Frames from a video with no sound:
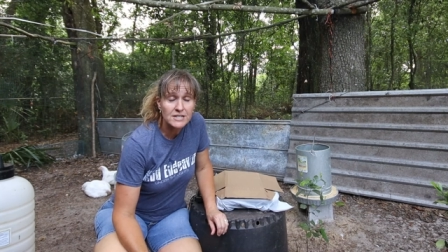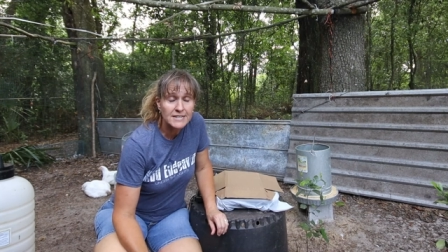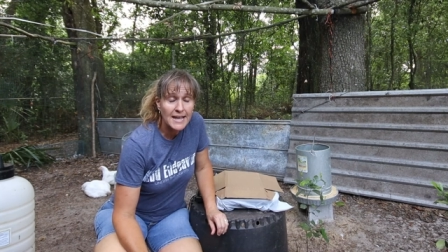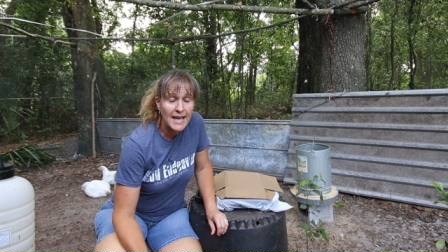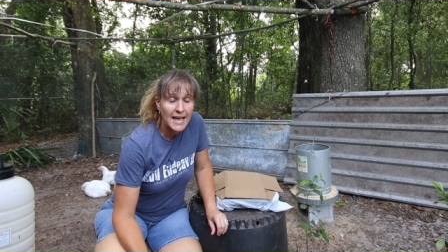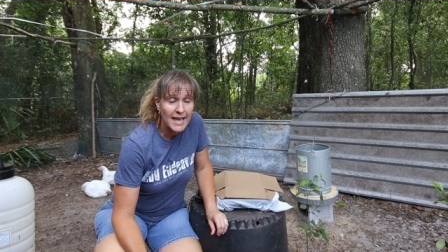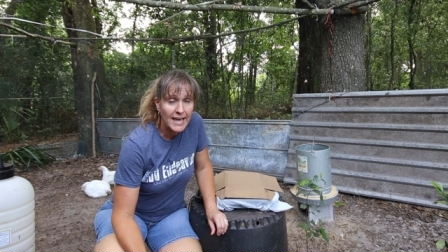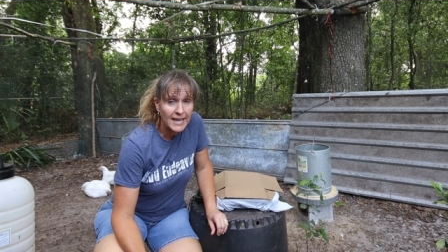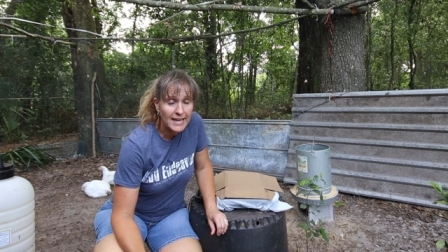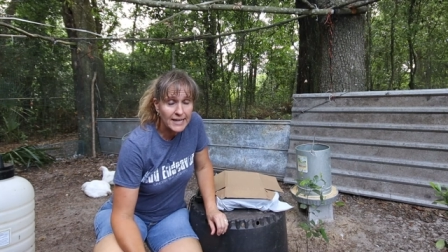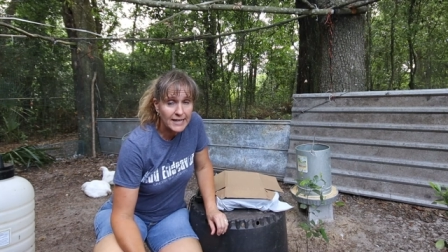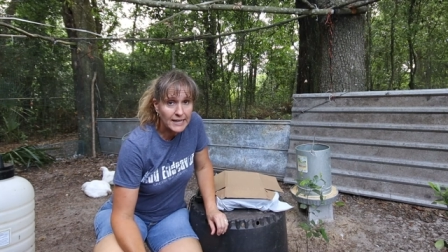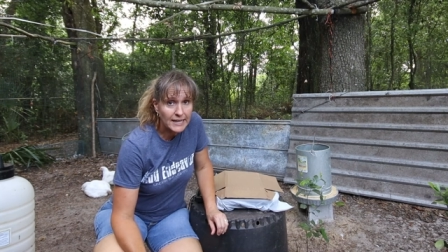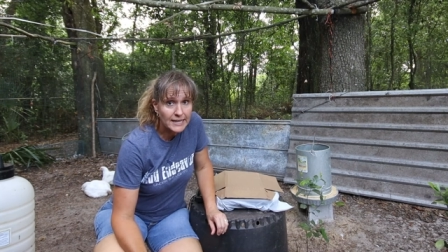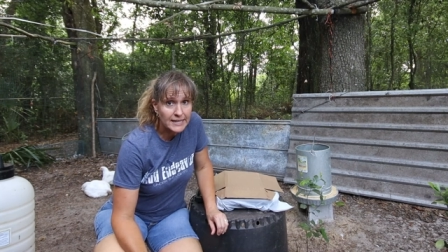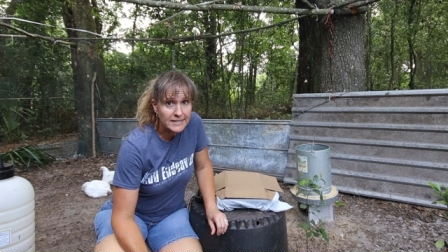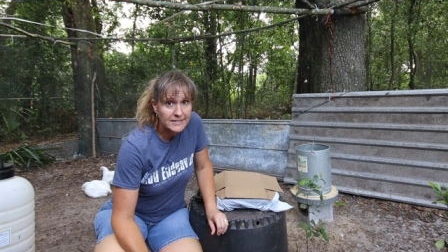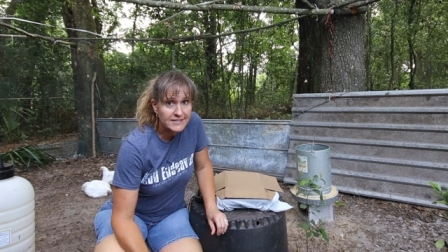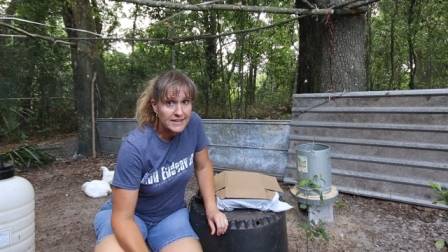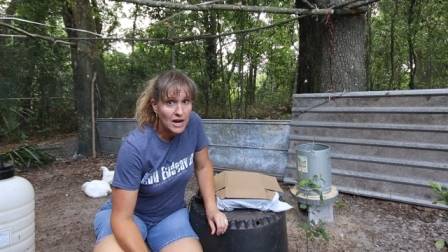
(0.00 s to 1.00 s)
today
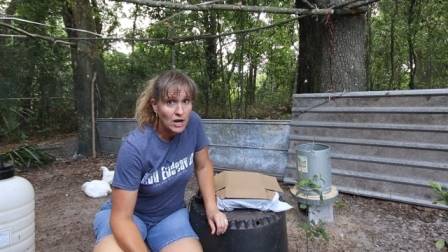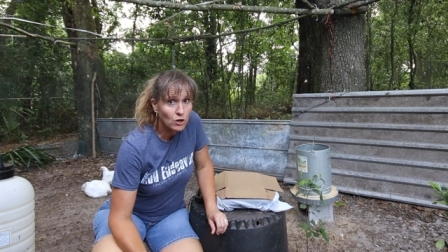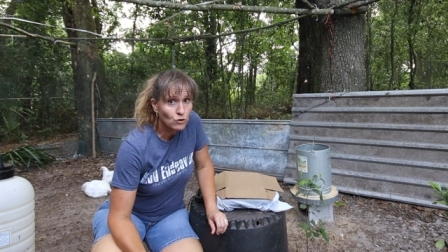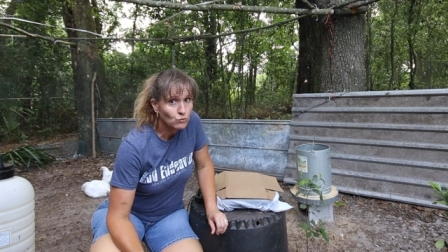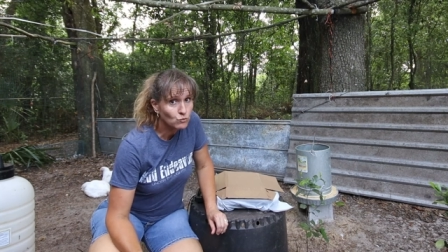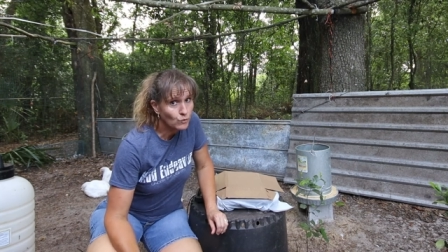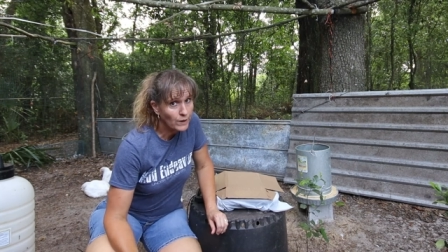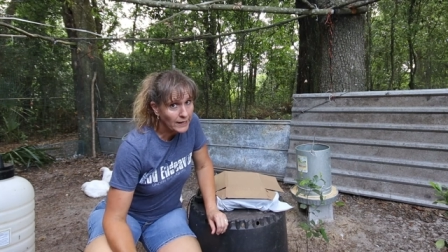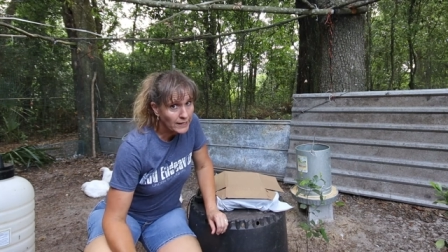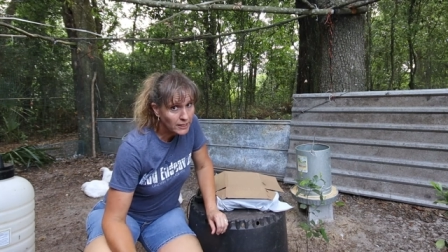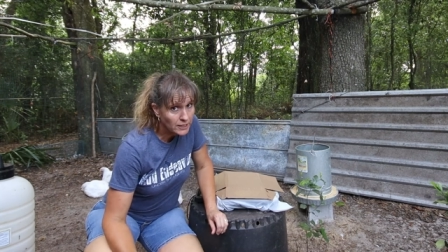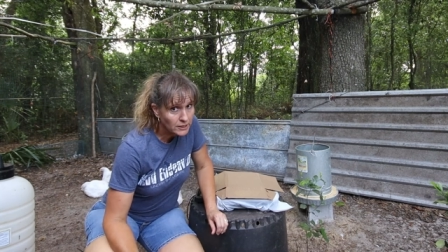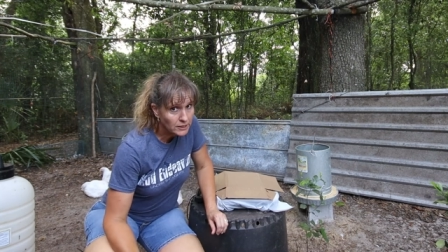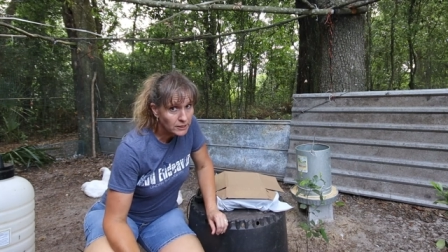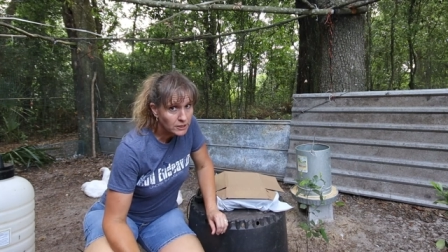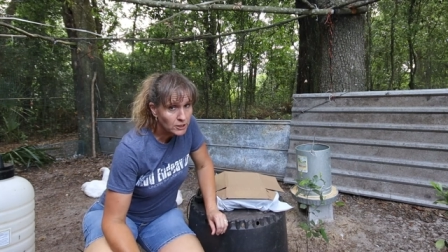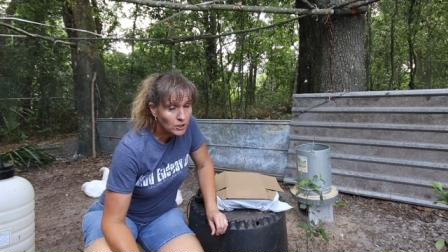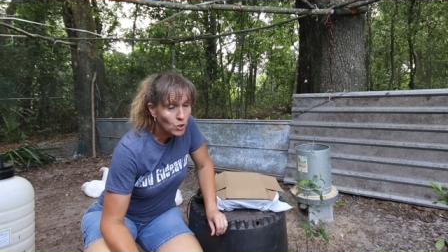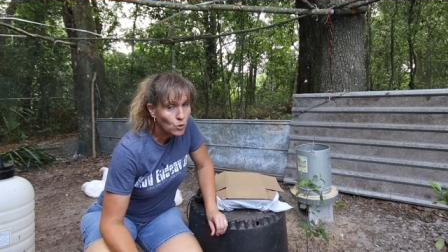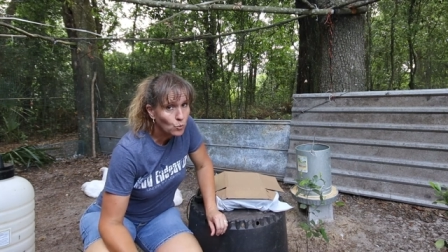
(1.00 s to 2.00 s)
is our
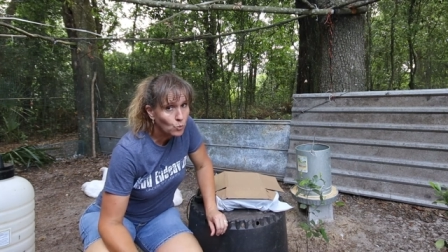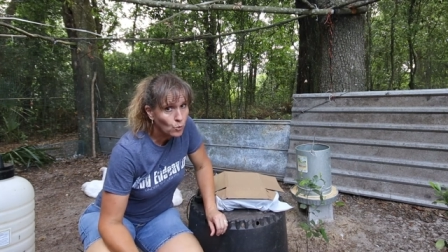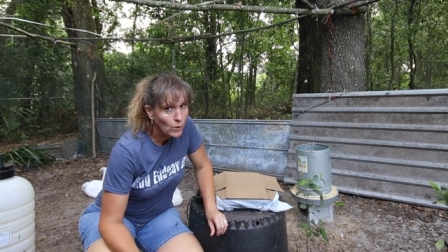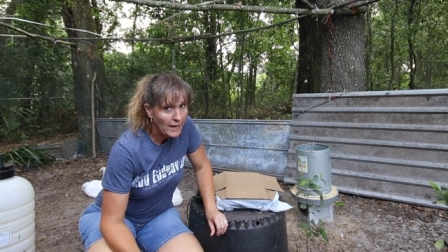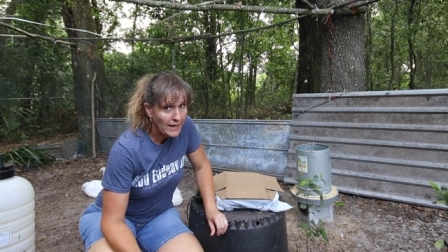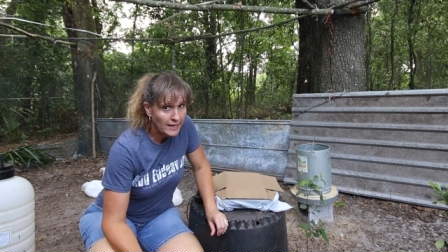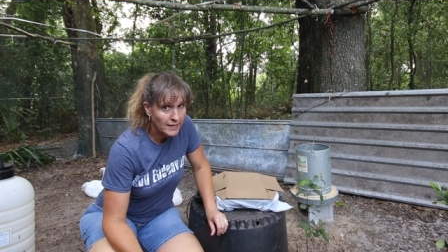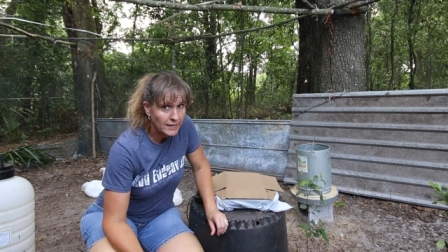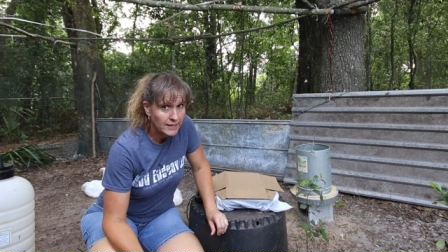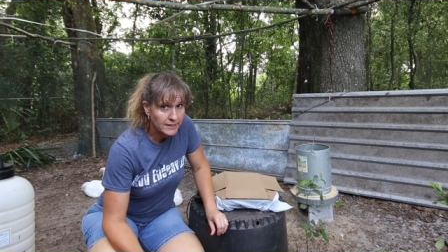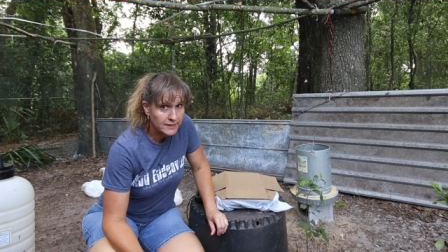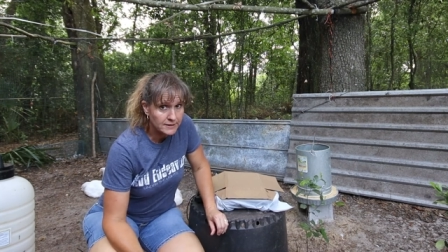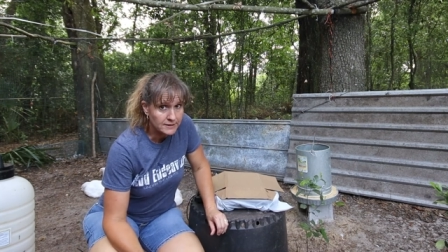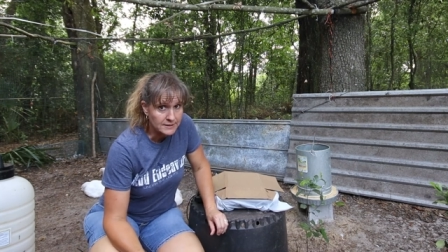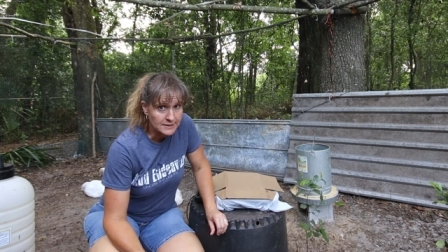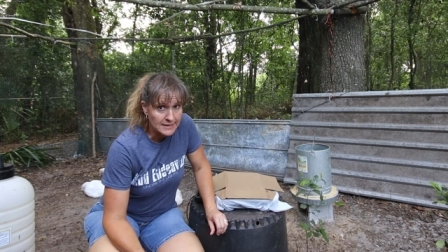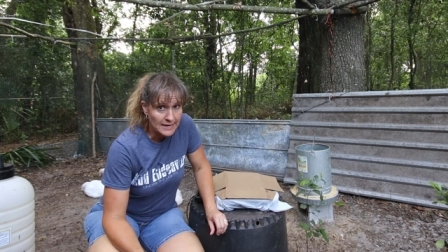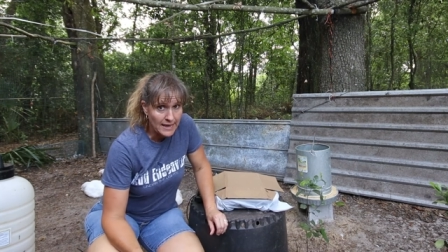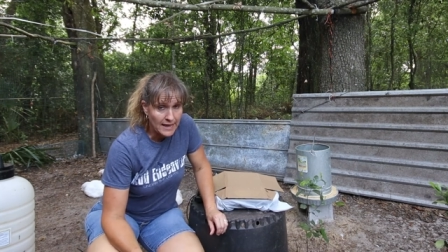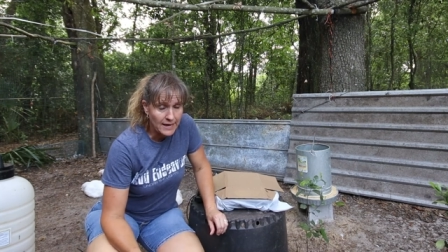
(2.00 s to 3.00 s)
regular
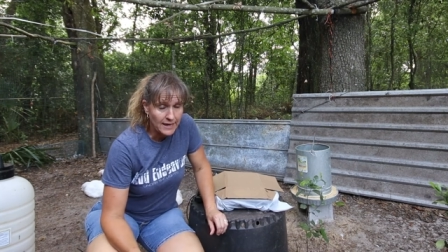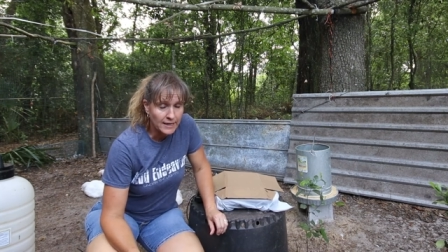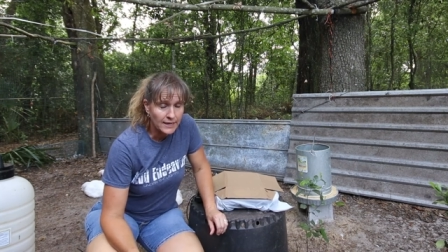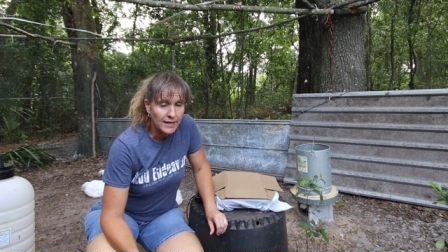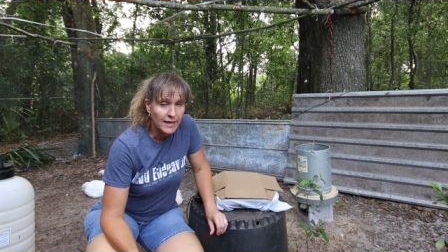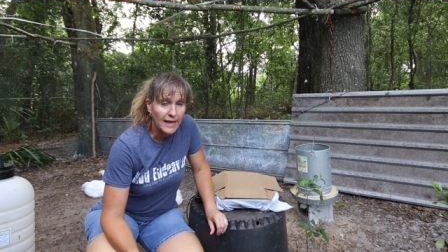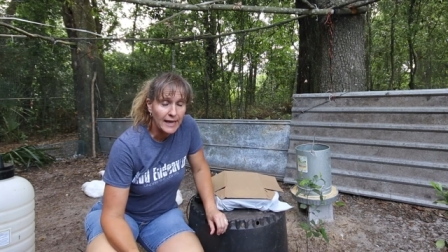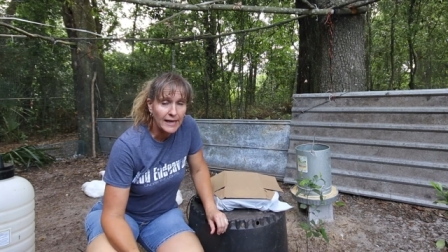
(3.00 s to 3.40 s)
weigh-in day